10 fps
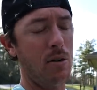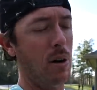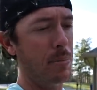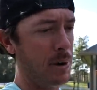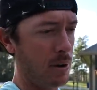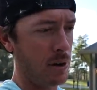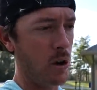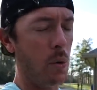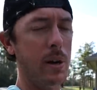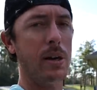Crappie are
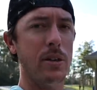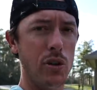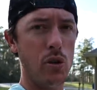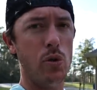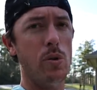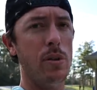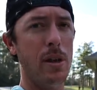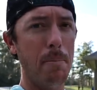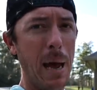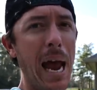going to
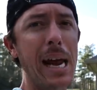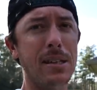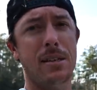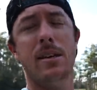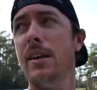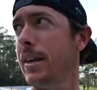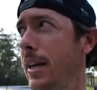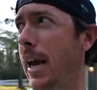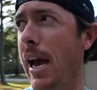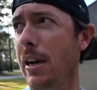the banks. Yee!